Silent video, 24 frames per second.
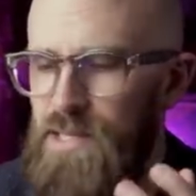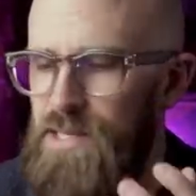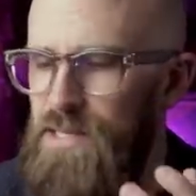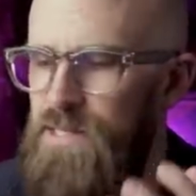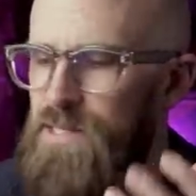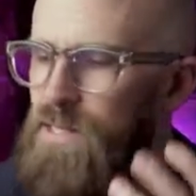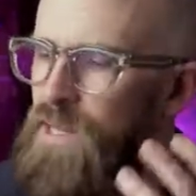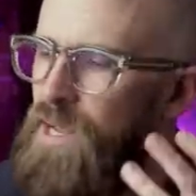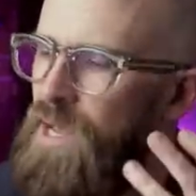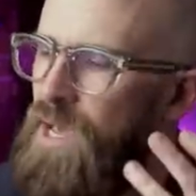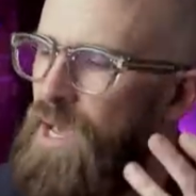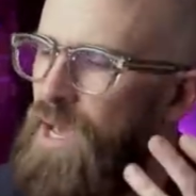
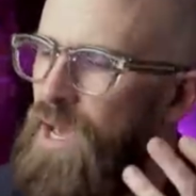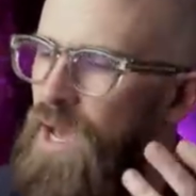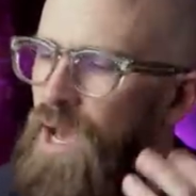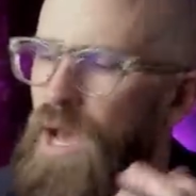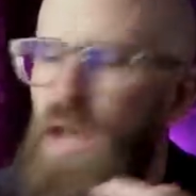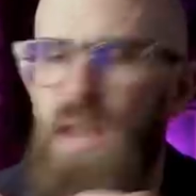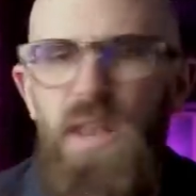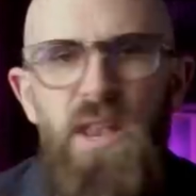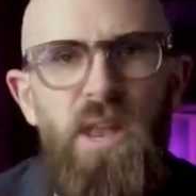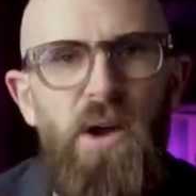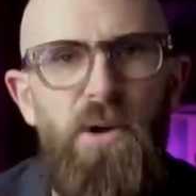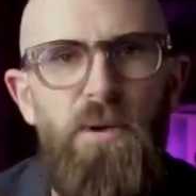It's
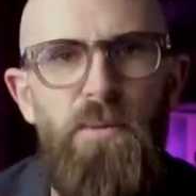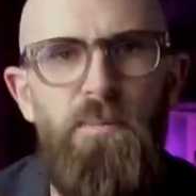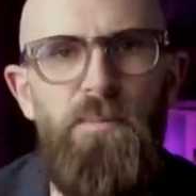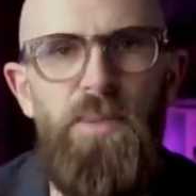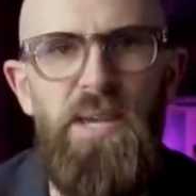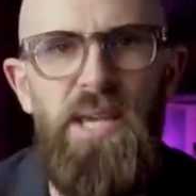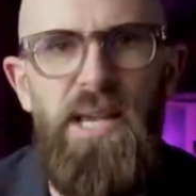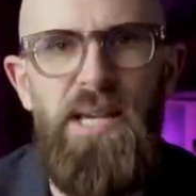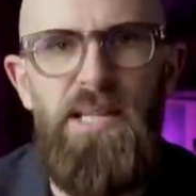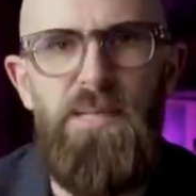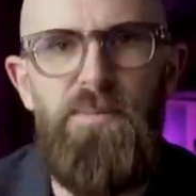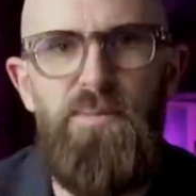a no
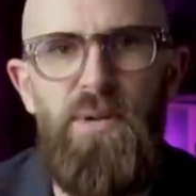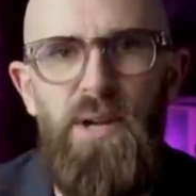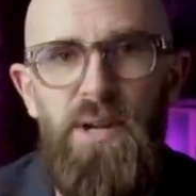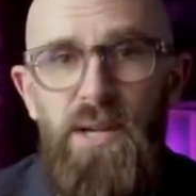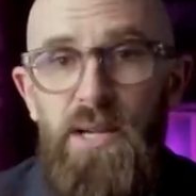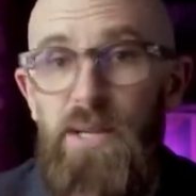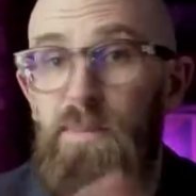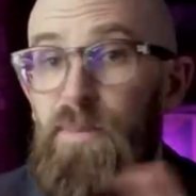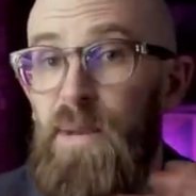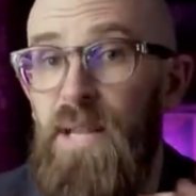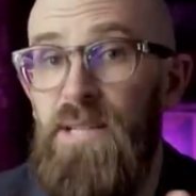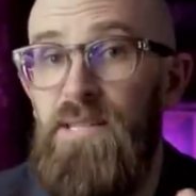BS
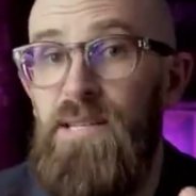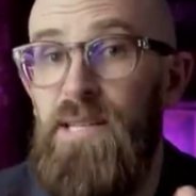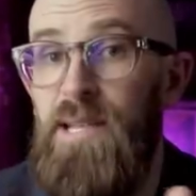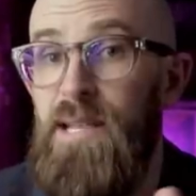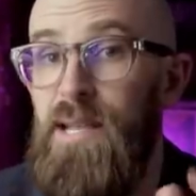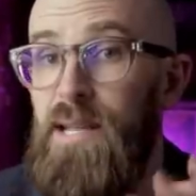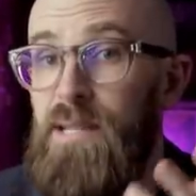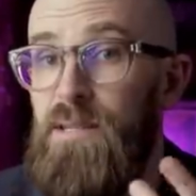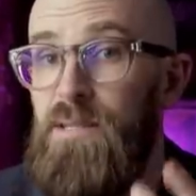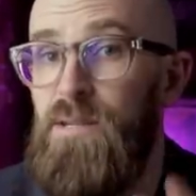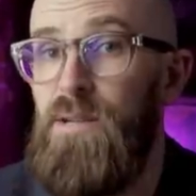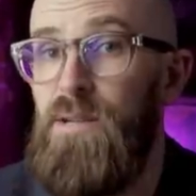product. Plus, you can get